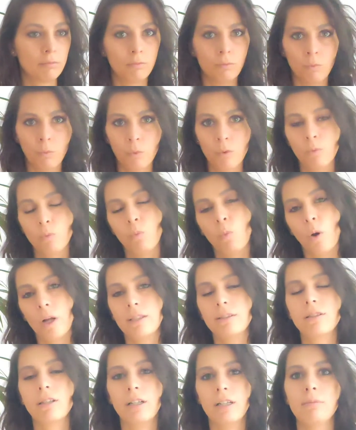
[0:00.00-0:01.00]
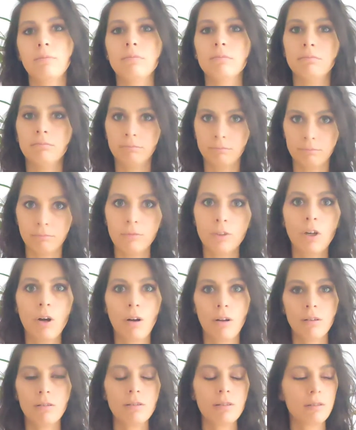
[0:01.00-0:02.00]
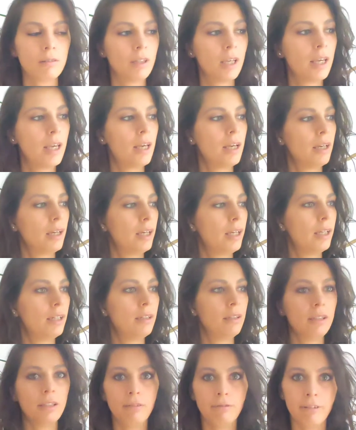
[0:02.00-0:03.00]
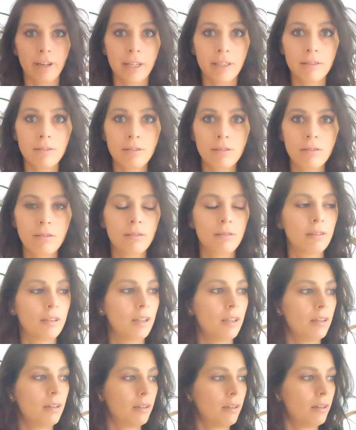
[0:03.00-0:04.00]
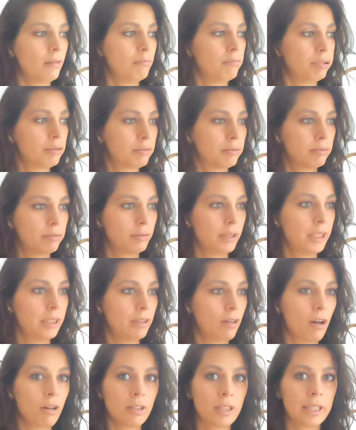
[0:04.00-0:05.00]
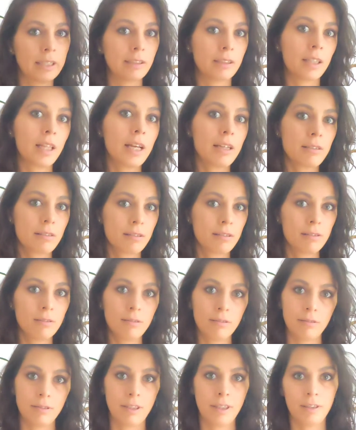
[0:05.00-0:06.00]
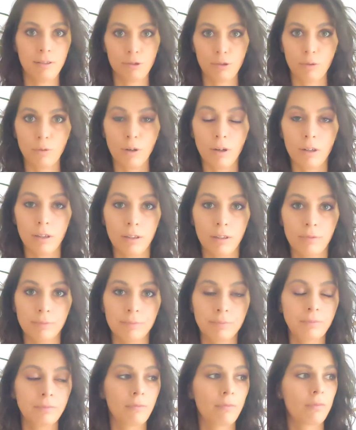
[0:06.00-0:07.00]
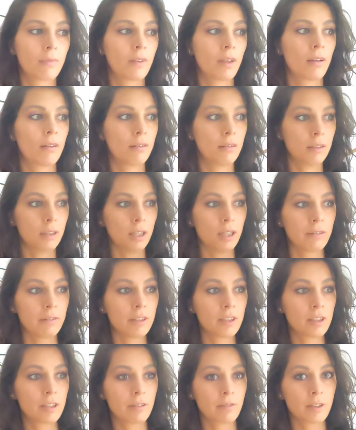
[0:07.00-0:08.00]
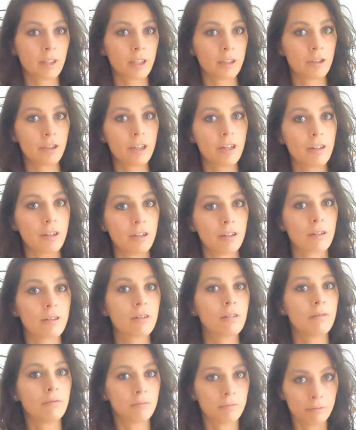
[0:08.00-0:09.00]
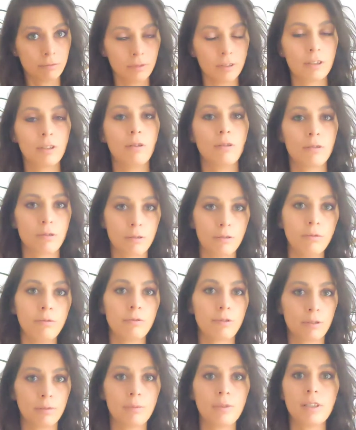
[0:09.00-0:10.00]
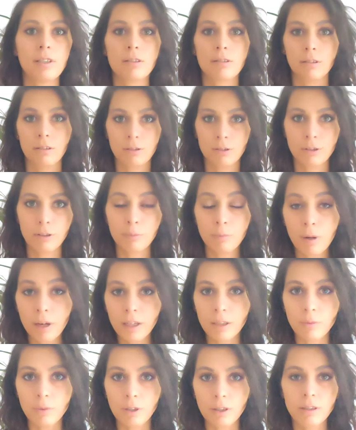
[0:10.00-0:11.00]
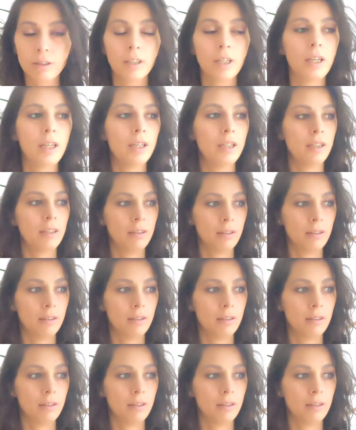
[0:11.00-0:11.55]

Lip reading: one-time calls, in events, in online classes, and so on. A lot of the stuff that I share here is also from sexological bodywork.